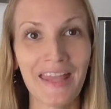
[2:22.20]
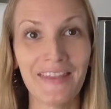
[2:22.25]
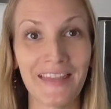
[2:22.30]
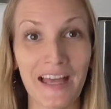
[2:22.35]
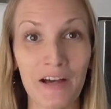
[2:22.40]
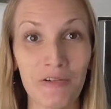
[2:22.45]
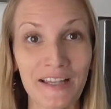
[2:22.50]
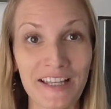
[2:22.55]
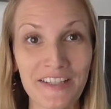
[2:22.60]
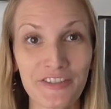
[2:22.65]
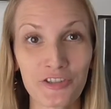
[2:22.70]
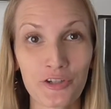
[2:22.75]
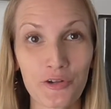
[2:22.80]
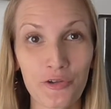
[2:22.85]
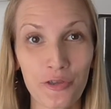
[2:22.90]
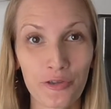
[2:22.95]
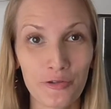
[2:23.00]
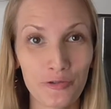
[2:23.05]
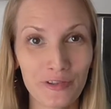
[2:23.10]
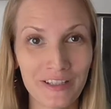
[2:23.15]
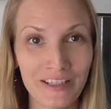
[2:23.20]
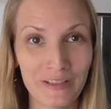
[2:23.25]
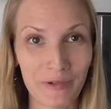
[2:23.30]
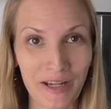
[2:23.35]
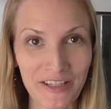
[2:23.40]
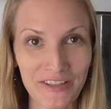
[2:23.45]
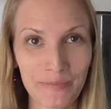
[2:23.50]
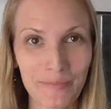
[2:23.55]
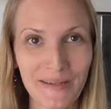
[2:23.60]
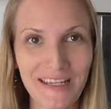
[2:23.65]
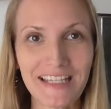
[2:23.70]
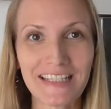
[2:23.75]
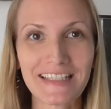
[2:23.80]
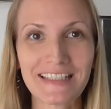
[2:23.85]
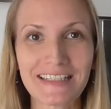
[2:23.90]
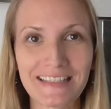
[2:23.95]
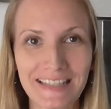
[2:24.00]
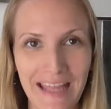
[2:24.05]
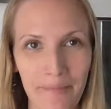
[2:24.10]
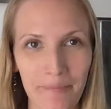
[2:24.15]
Now let's go through the recipe
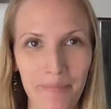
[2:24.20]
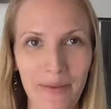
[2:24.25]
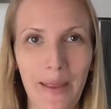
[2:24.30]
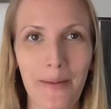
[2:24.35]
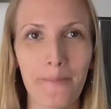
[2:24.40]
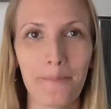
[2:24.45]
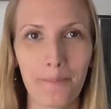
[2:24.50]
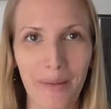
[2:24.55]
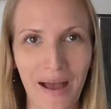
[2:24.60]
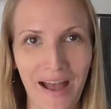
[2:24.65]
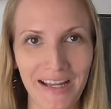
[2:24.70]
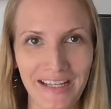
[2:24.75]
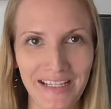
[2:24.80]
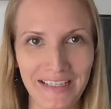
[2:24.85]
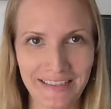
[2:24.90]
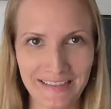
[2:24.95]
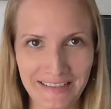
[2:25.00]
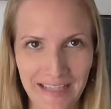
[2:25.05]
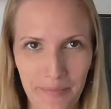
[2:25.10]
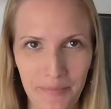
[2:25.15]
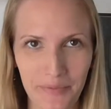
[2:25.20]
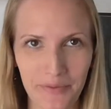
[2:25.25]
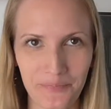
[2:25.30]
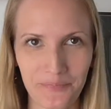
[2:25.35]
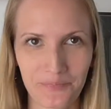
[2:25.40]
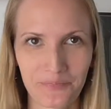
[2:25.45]
step by step.